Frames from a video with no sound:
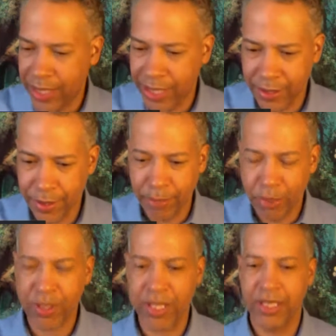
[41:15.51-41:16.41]

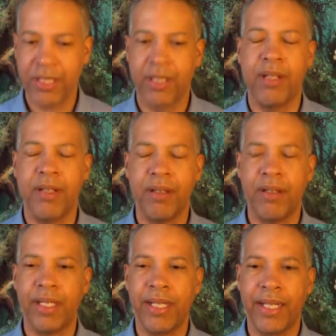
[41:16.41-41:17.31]
support us
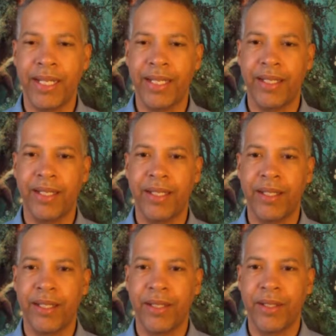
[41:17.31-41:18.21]
all in
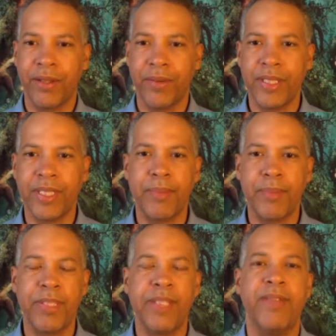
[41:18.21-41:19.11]

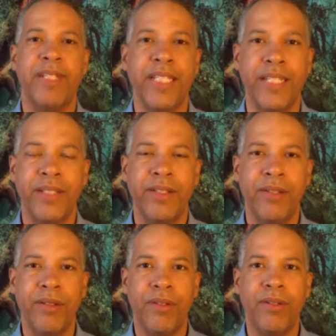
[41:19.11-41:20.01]
receptivity
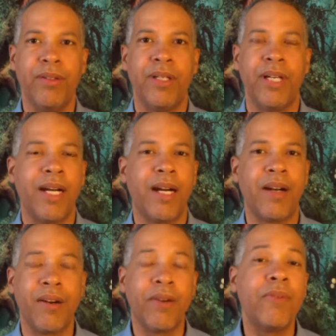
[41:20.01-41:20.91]
to our
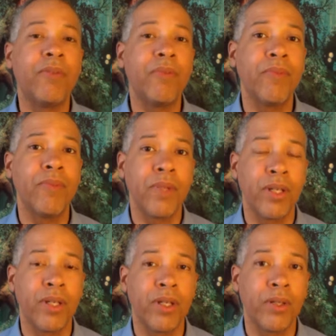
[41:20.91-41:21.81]
own
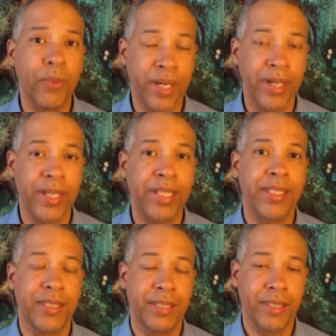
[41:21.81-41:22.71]

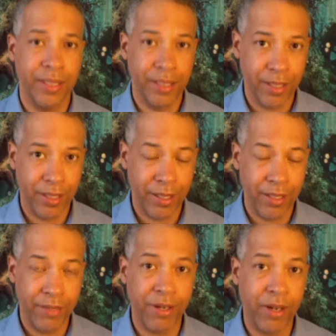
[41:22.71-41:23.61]
awareness
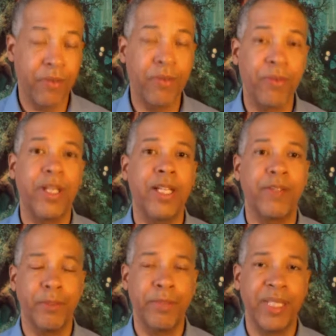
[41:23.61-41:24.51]
of our own
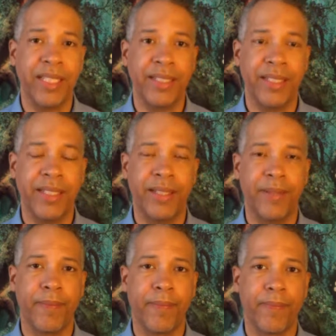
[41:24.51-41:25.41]
lovability,
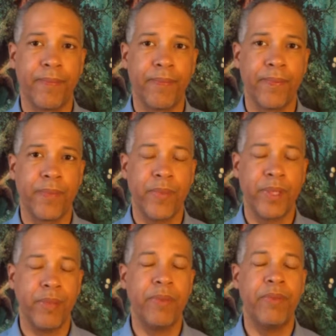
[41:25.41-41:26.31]

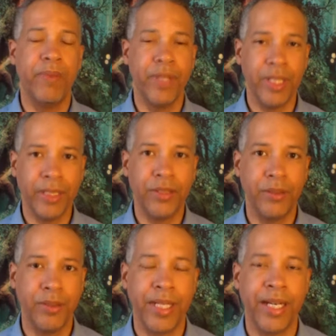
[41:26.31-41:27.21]
that we really
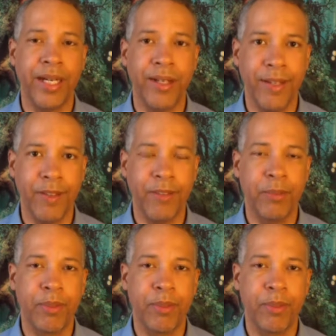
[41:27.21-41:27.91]
truly are lovable.